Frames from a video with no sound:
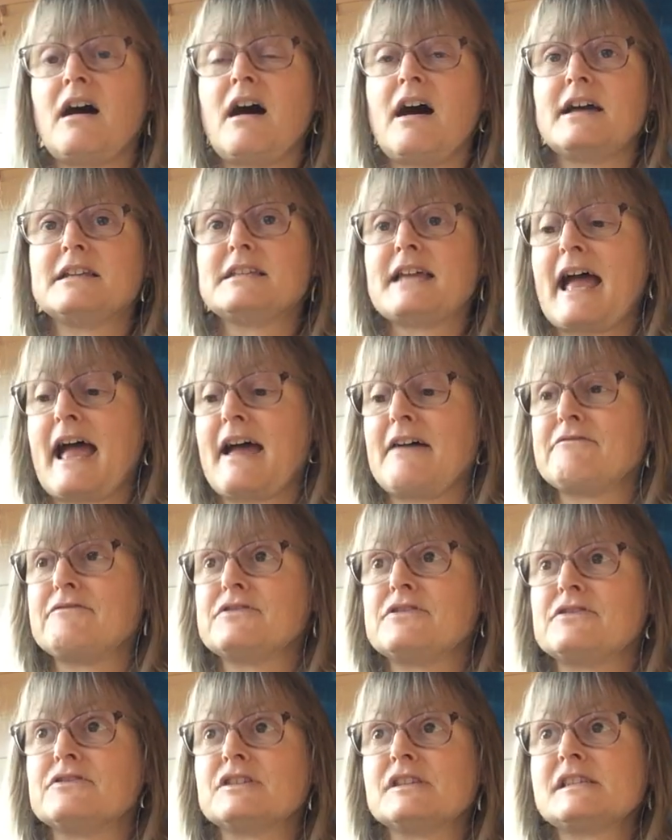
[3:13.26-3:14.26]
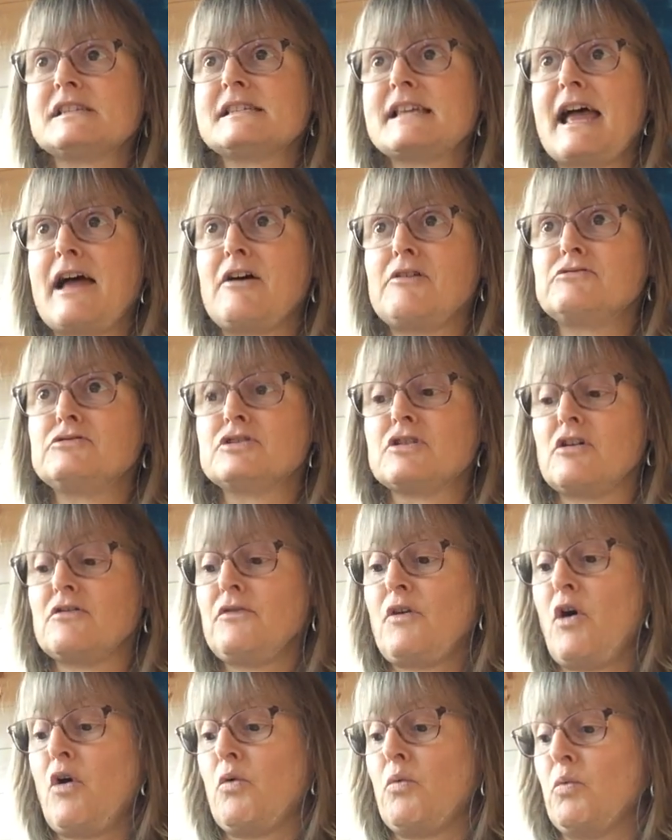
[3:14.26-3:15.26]
I'd have the sound
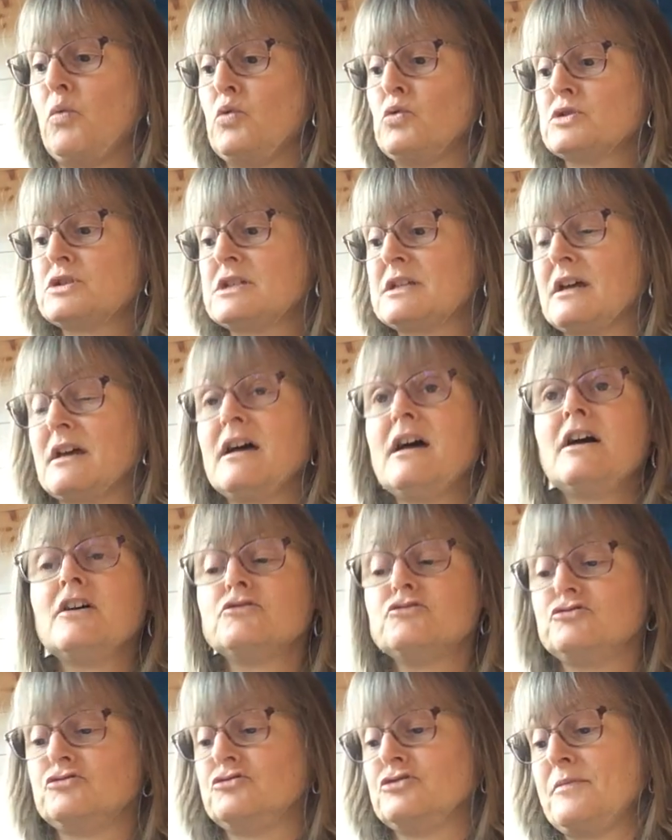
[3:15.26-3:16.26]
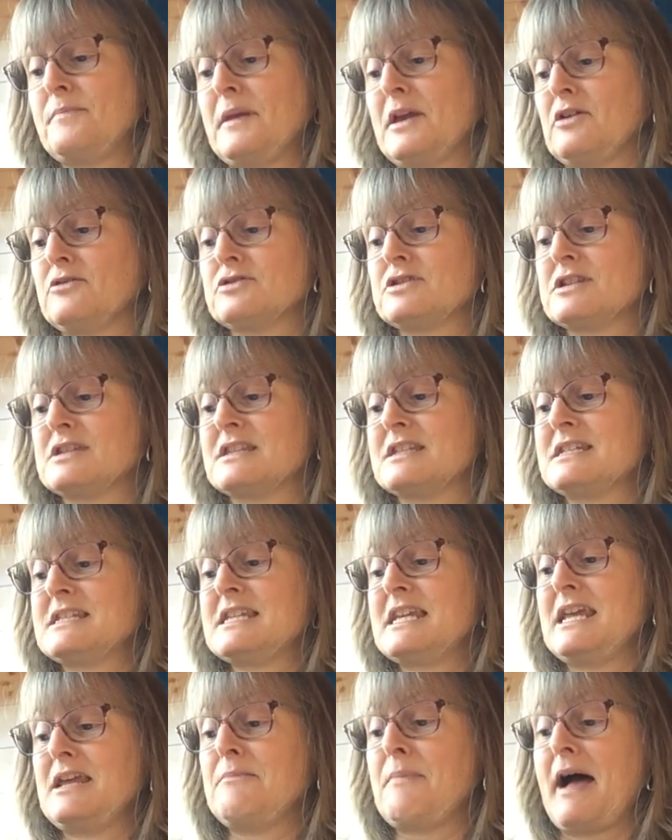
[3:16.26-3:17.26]
of hot water dripping onto the
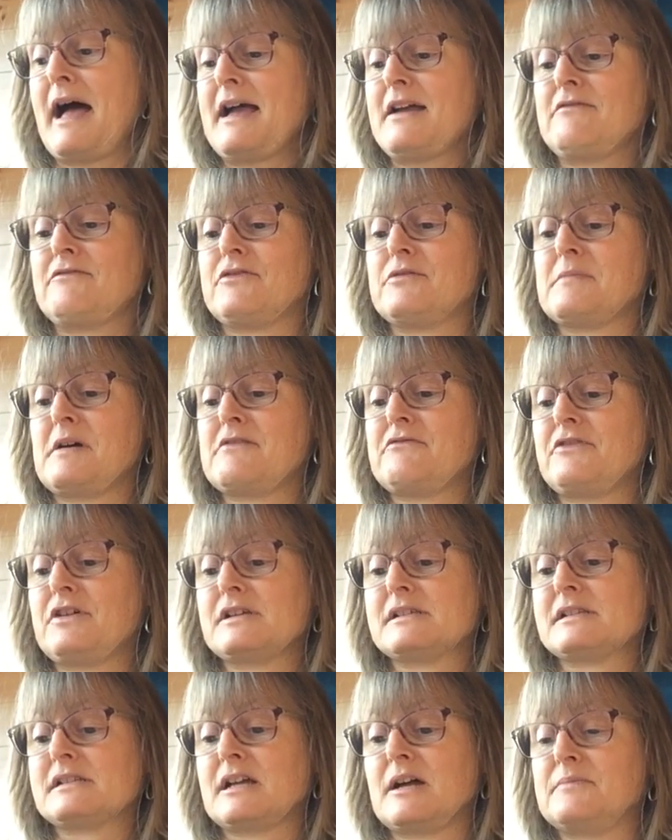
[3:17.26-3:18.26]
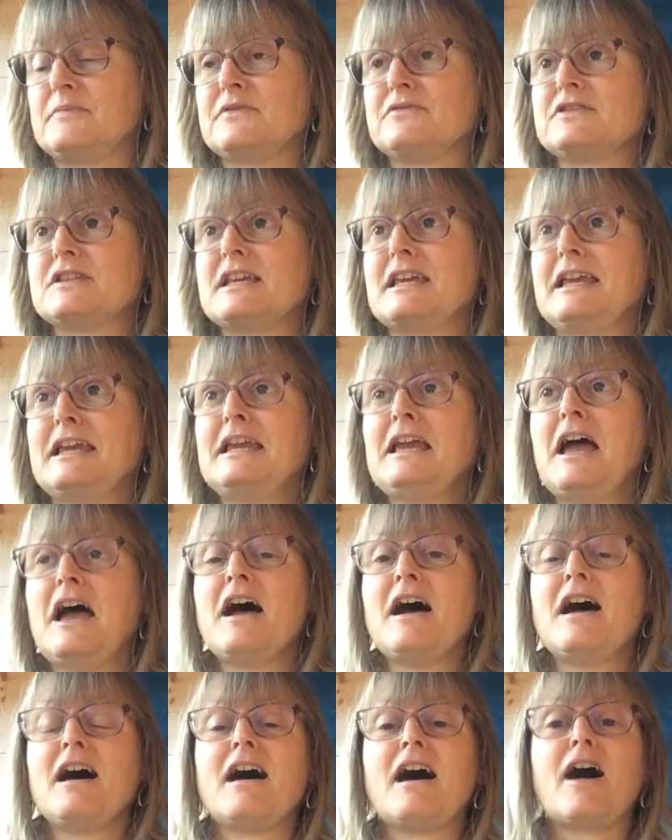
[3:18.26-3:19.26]
tea bag for my first cup of tea.
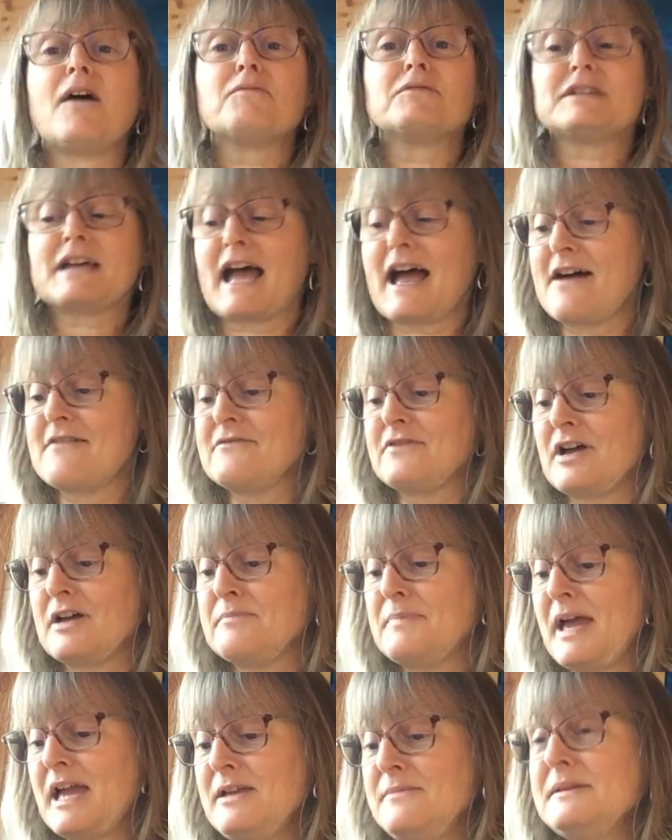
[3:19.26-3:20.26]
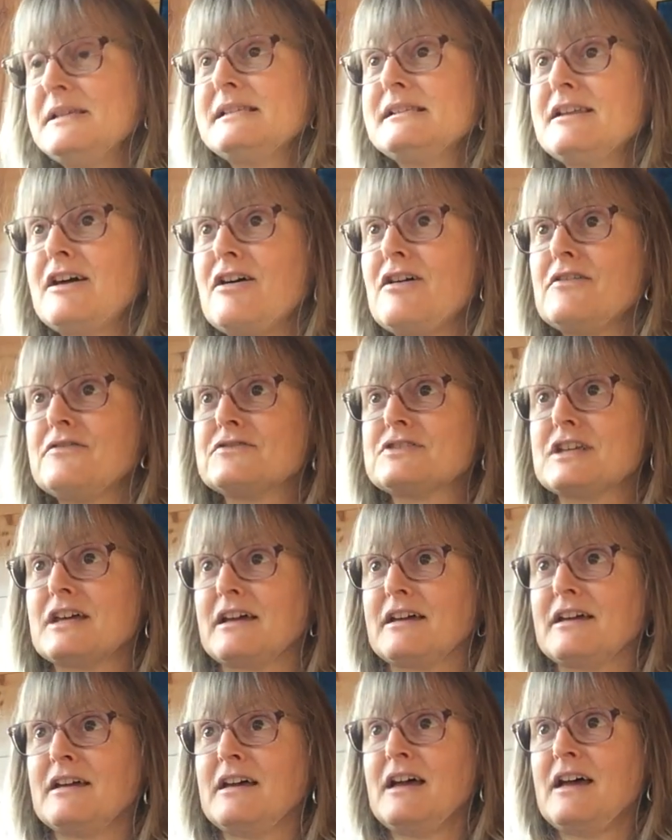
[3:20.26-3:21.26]
I would have a baby's
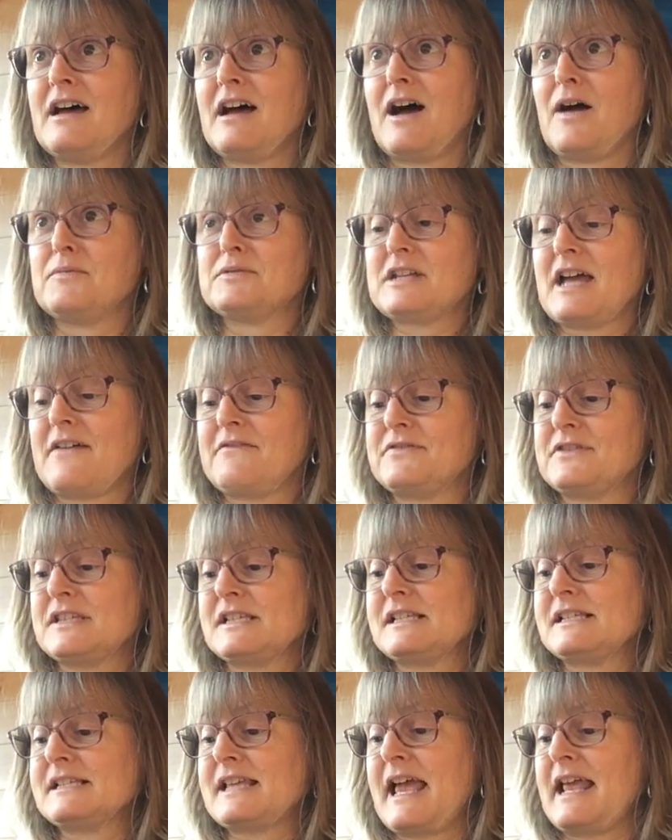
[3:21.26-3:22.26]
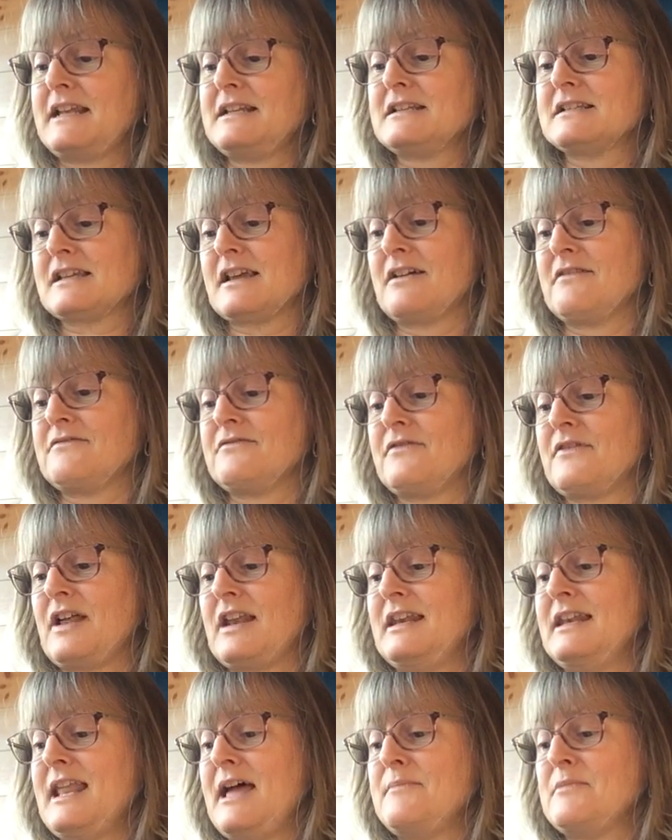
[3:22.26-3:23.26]
laughter. I would have the scent of
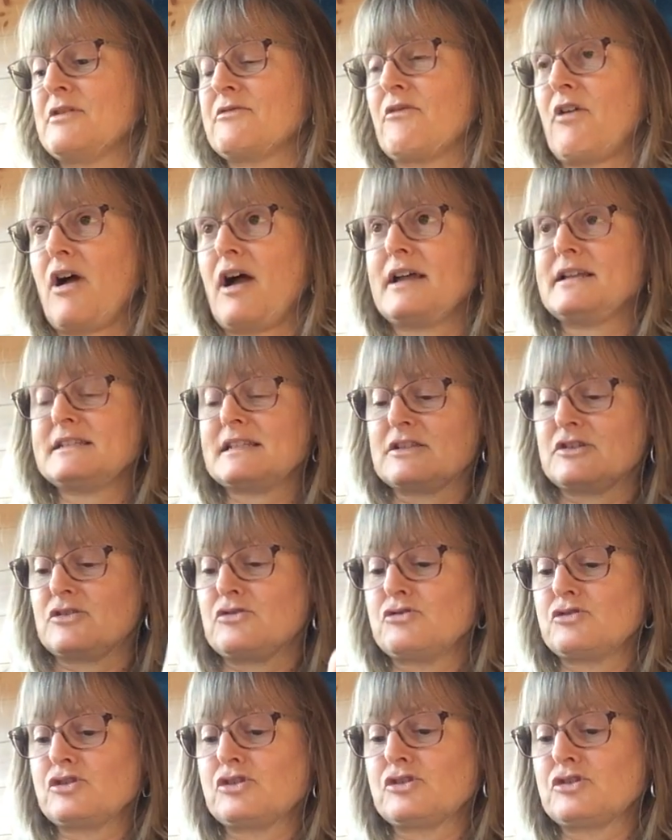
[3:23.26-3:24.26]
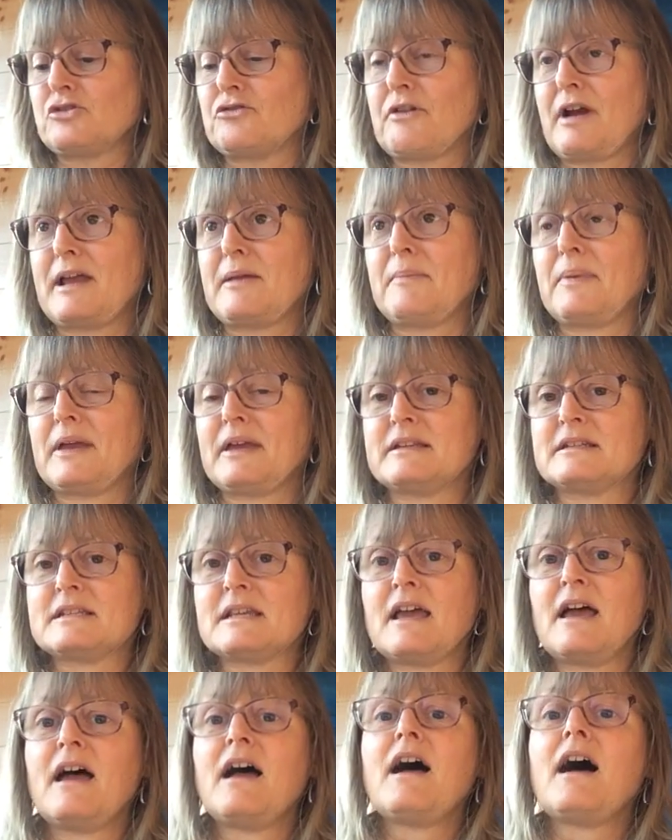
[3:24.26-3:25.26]
lemon rind as you scrape it.
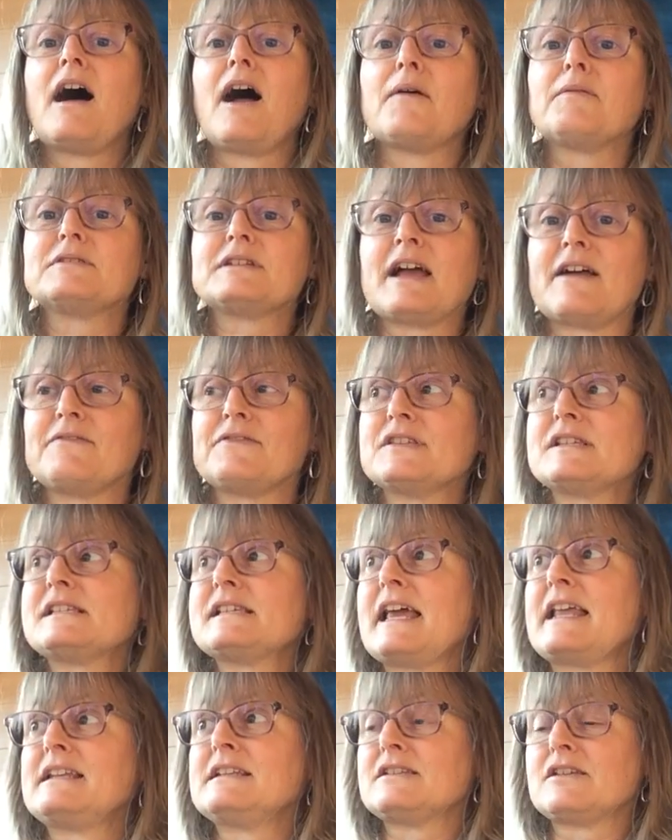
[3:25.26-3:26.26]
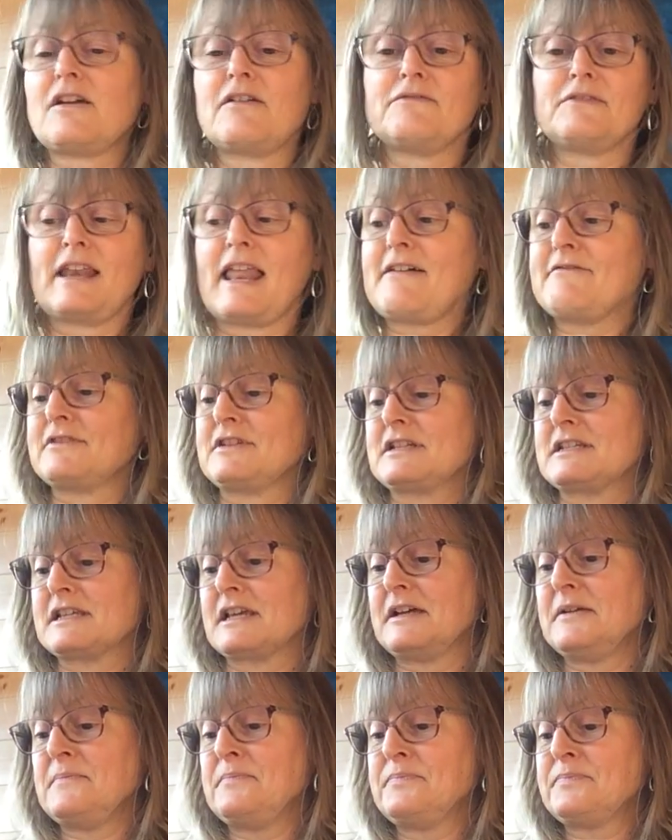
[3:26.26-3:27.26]
I would have the scent of
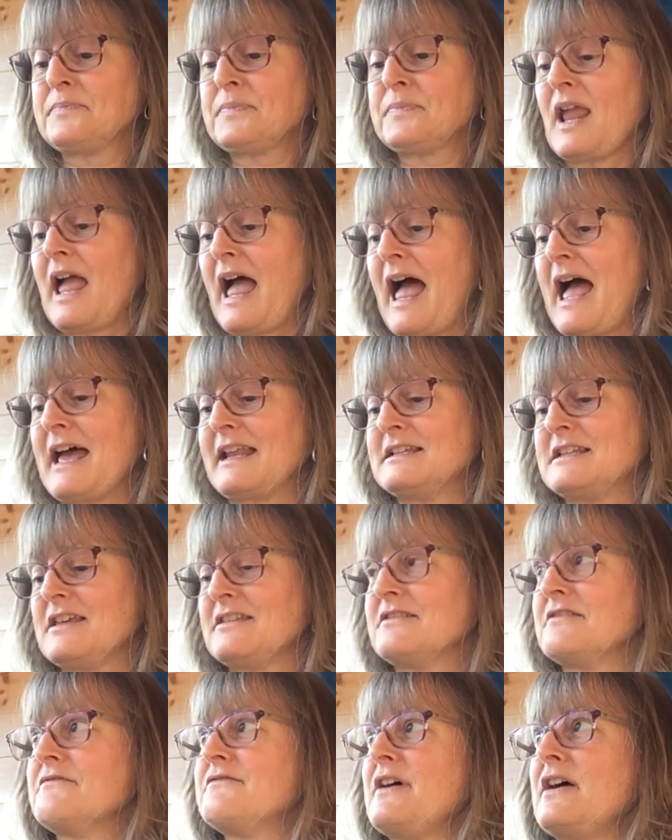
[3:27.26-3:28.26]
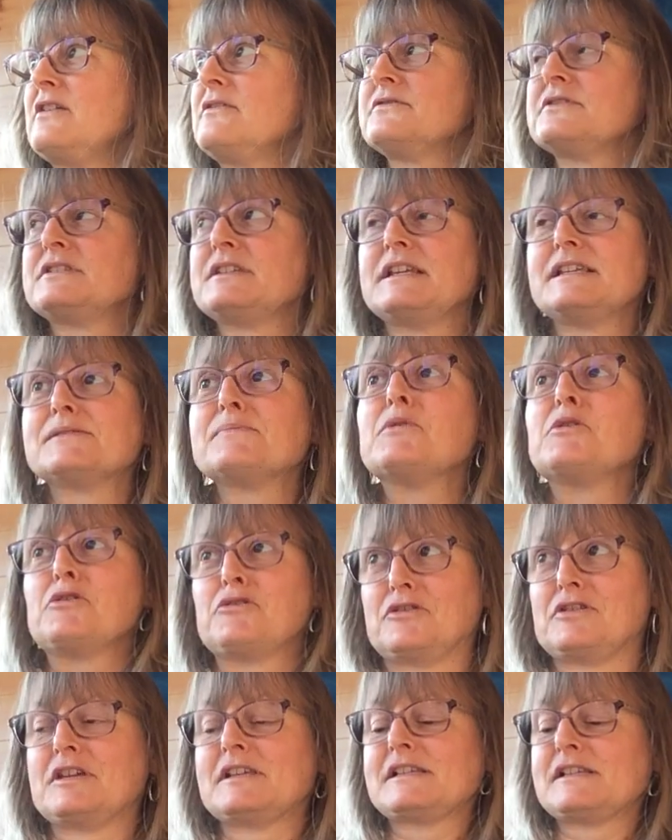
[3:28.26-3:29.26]
lavender and the velvety
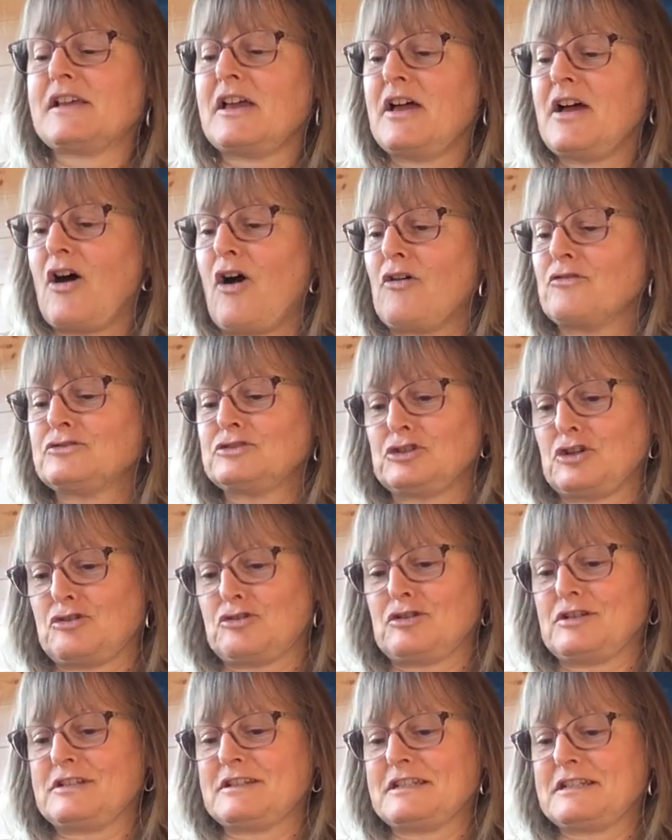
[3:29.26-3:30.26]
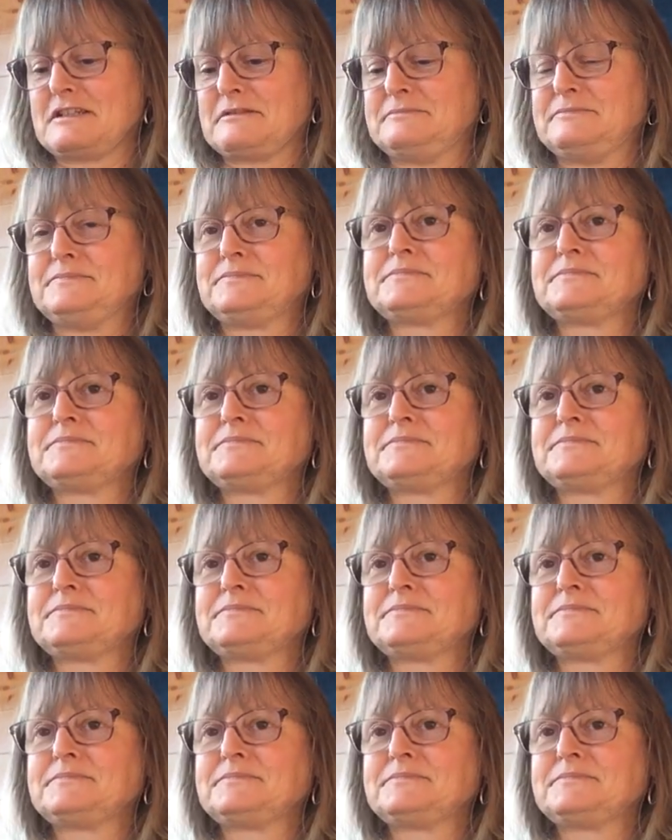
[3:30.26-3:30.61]
smoothness of chocolate.